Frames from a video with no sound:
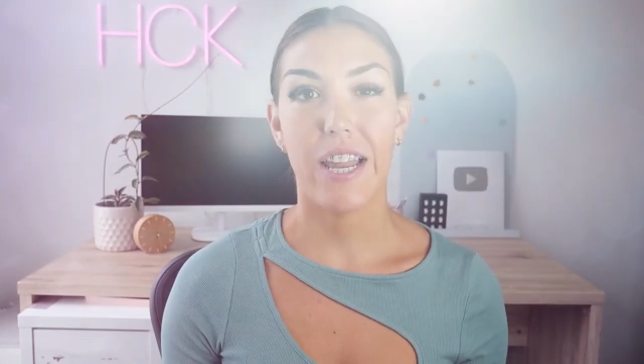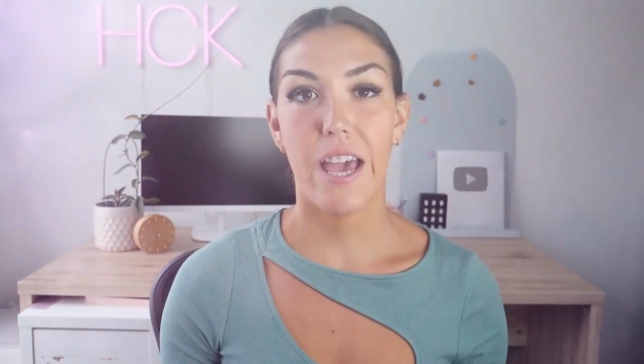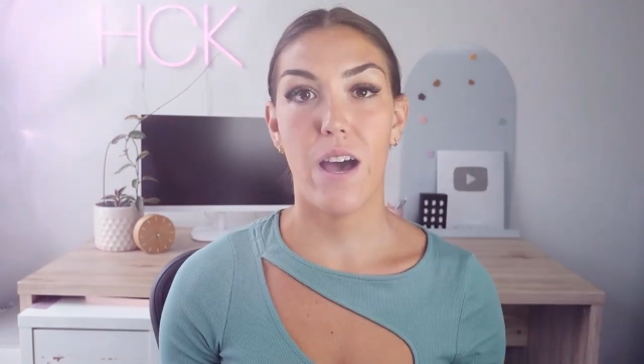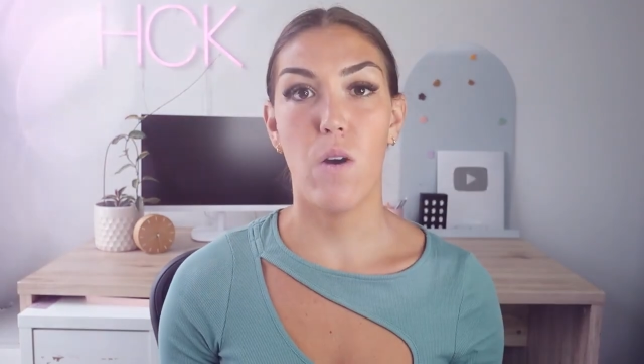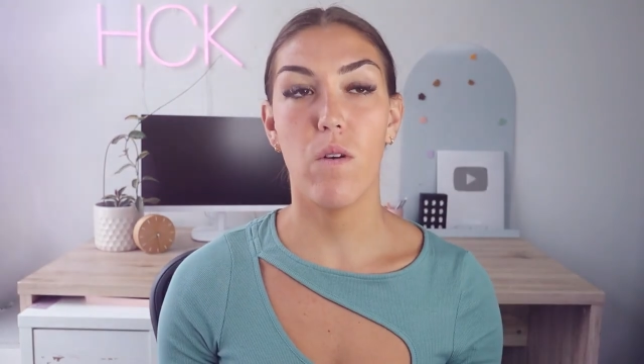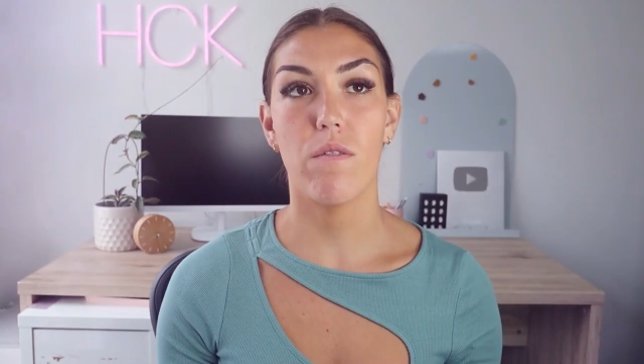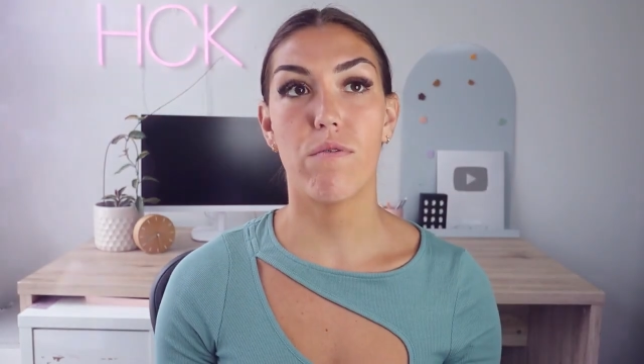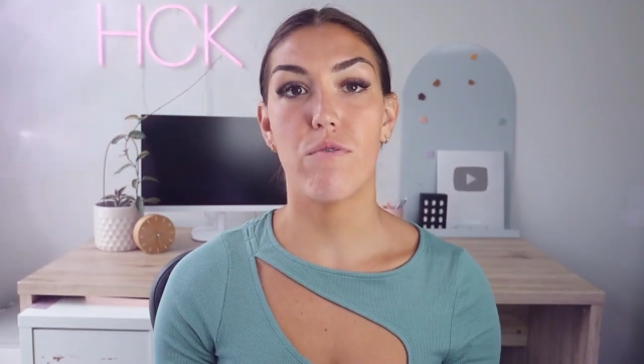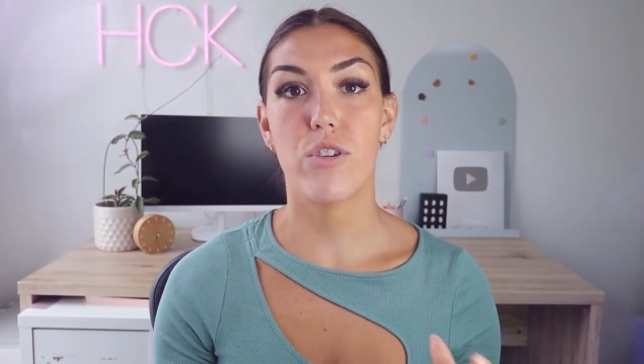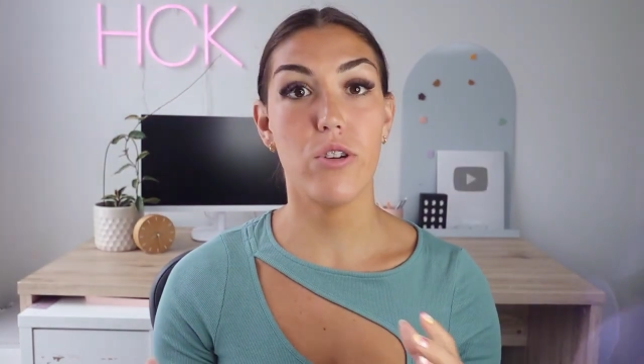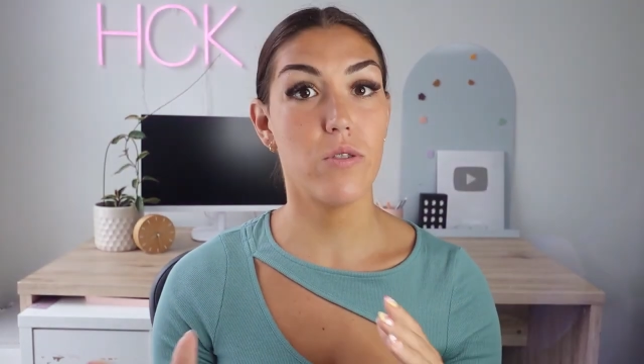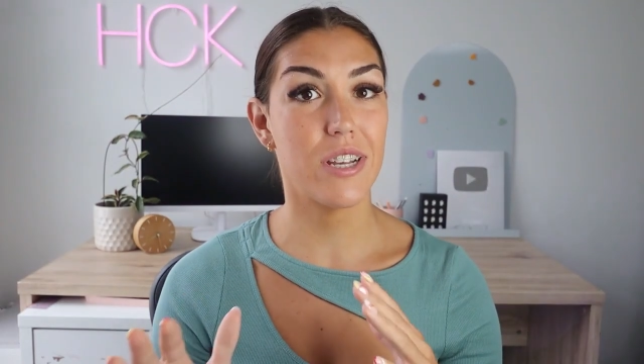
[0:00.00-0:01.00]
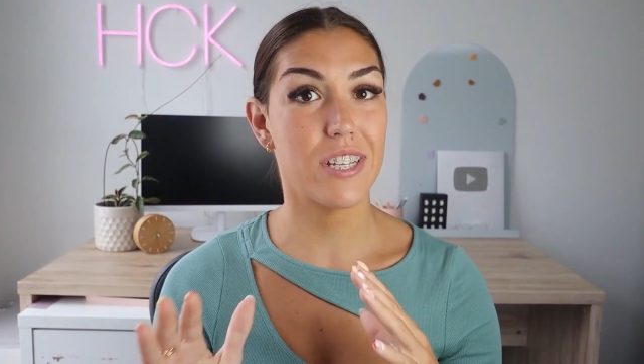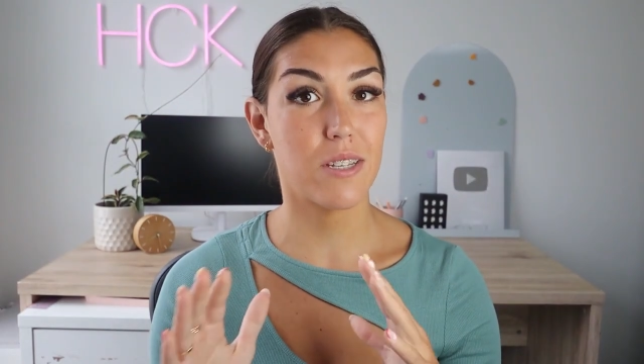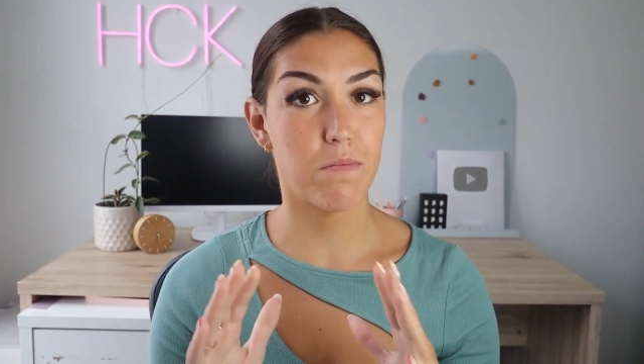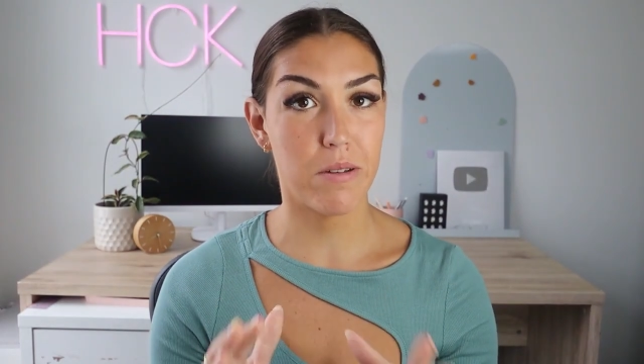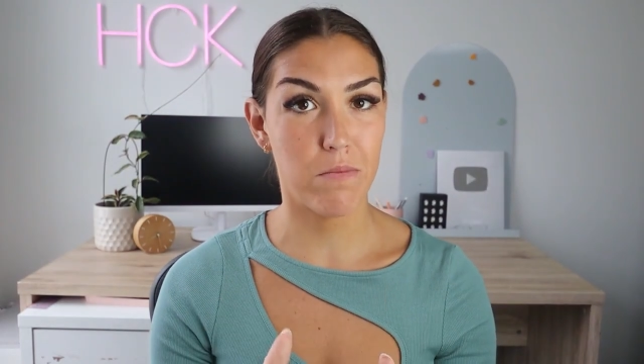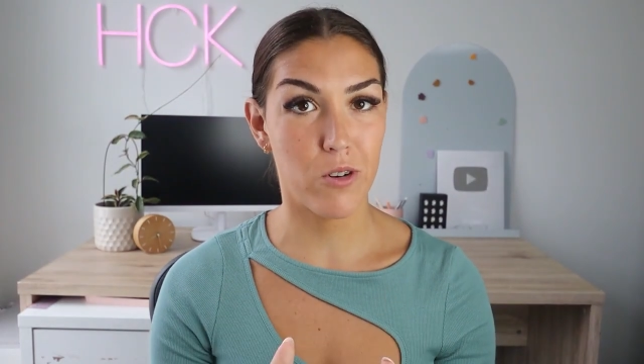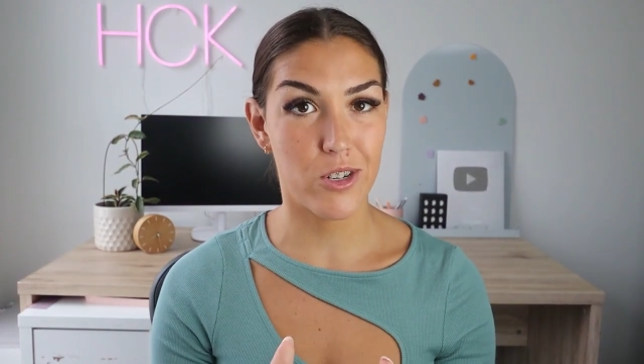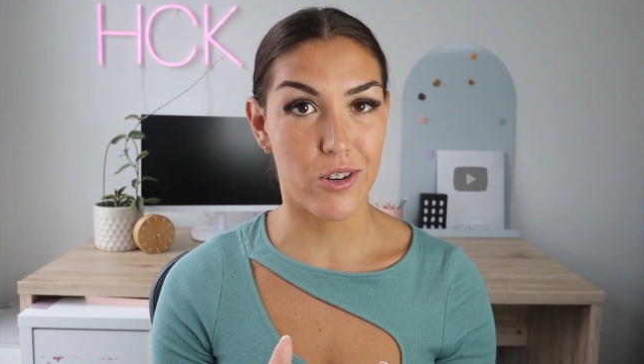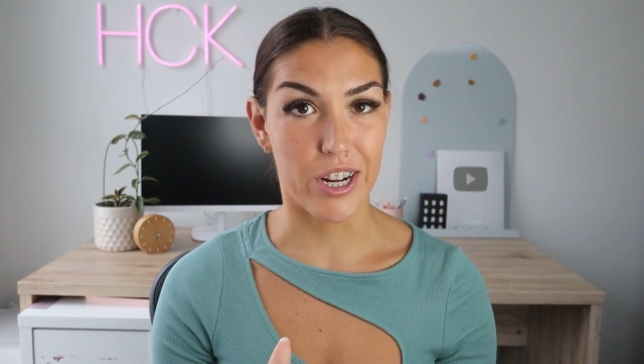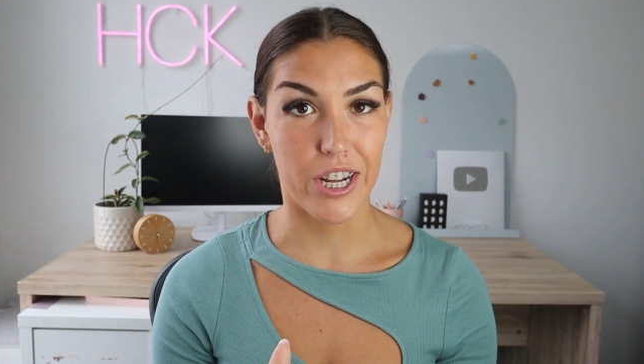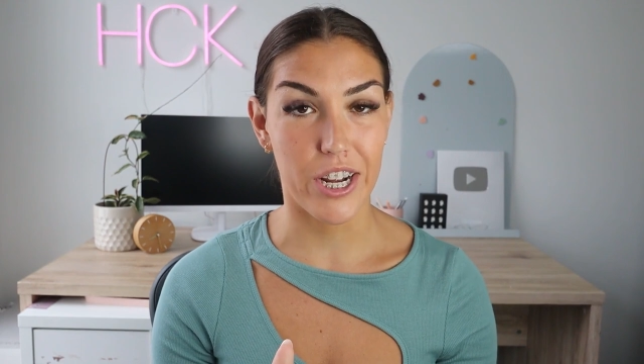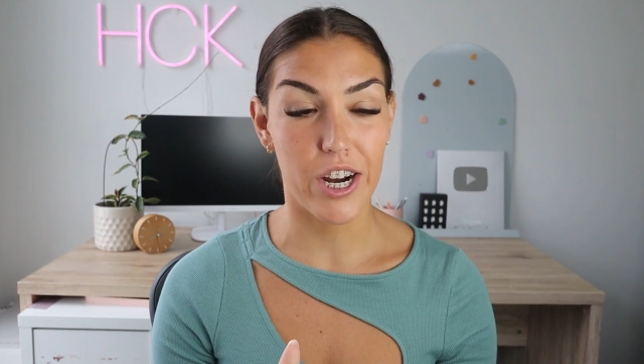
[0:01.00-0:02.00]
Now, fruit is a bit more
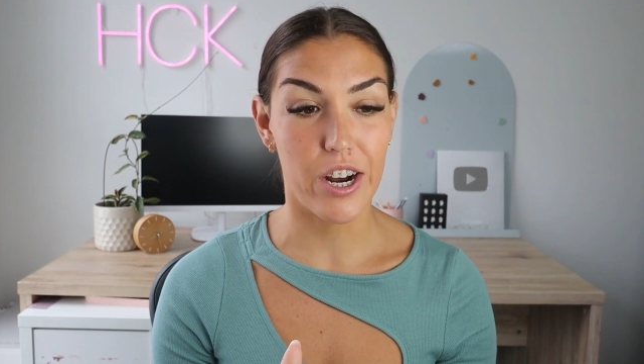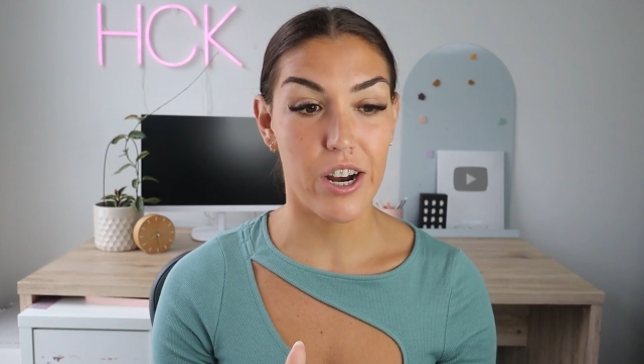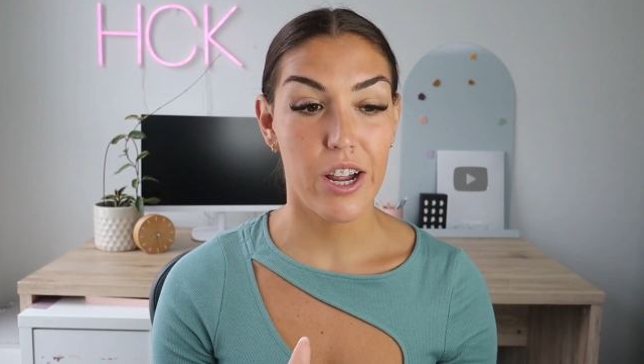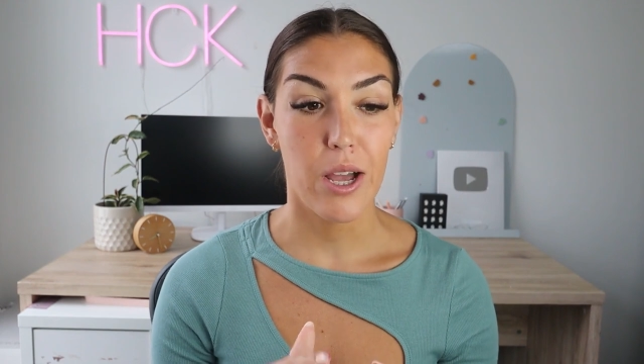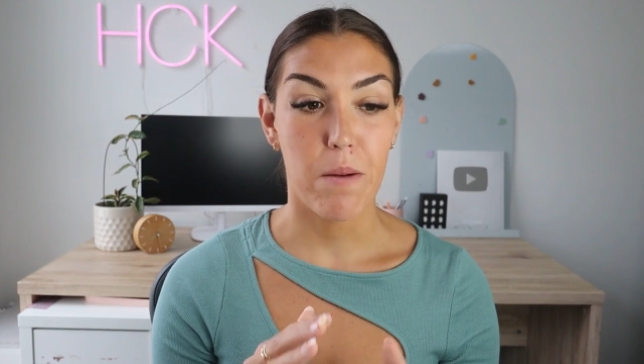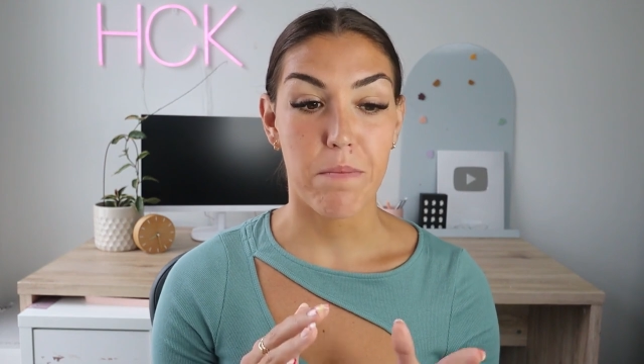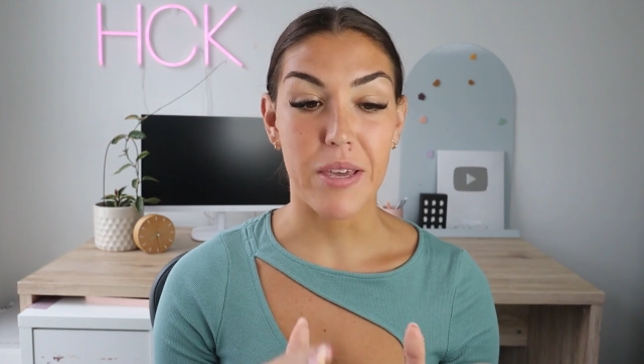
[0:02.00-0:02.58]
trickier